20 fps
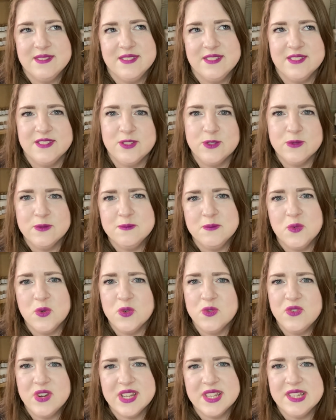sort of
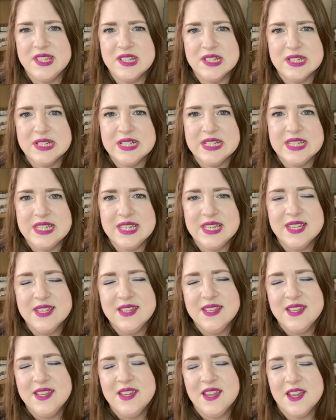more regularly,
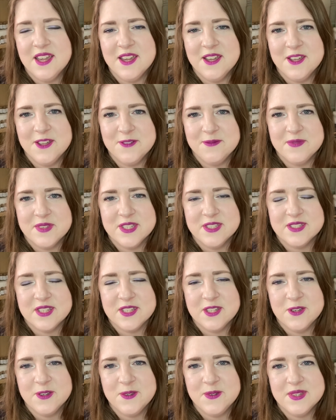because I
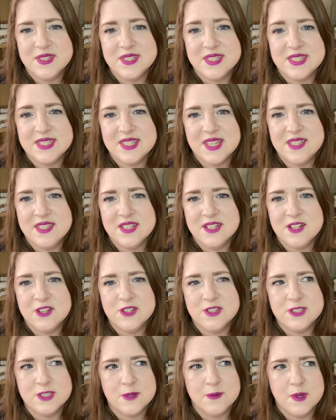know, as I say, the
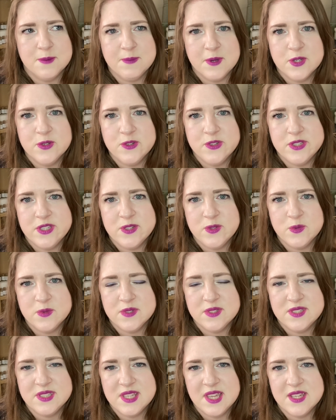last time I posted
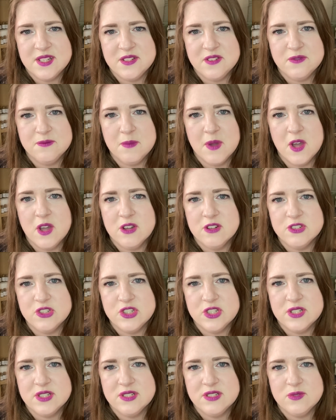was the end of
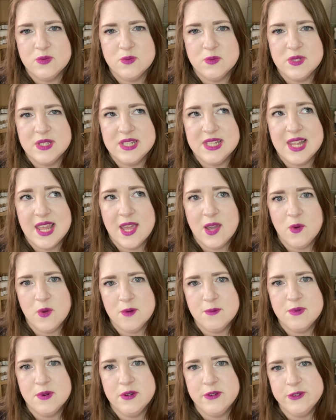March and we're now
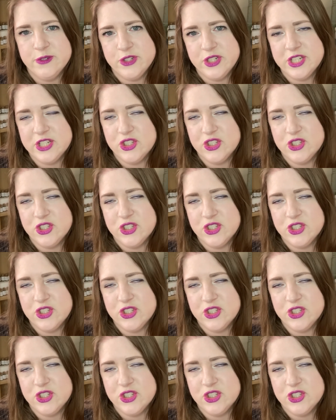approaching